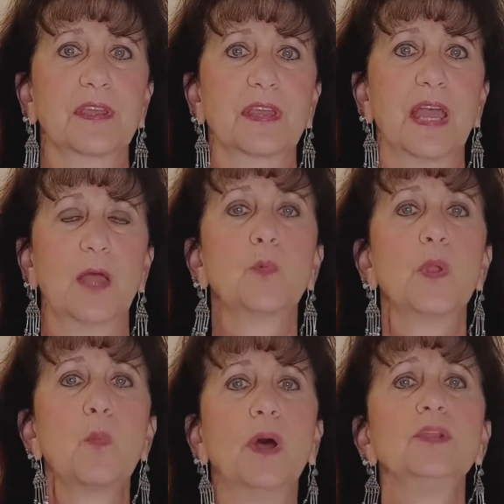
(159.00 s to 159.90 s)
And we
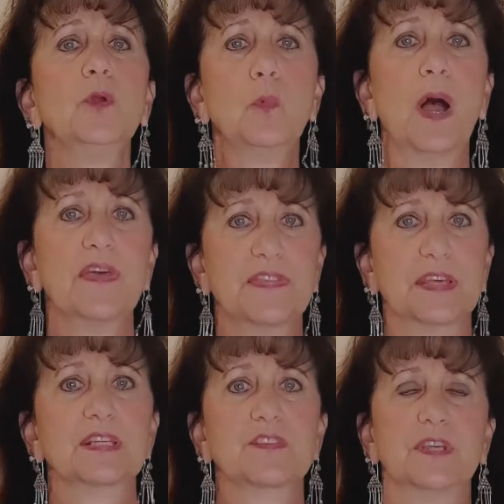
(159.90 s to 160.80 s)
wonder why
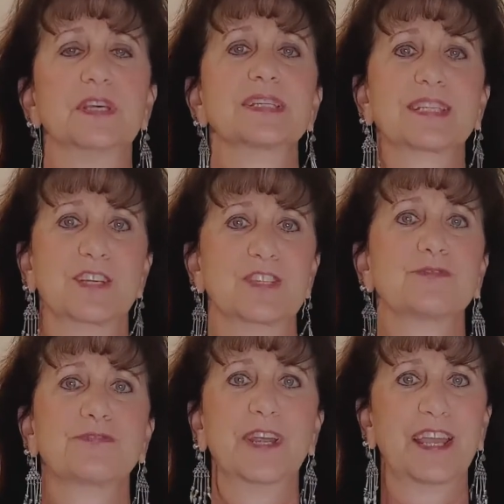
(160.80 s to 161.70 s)
things feel
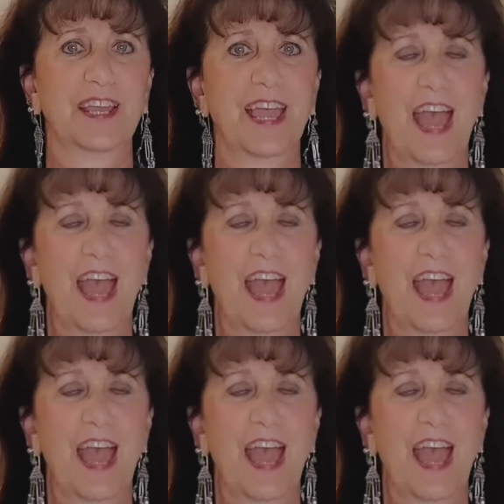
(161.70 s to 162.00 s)
schizophrenic,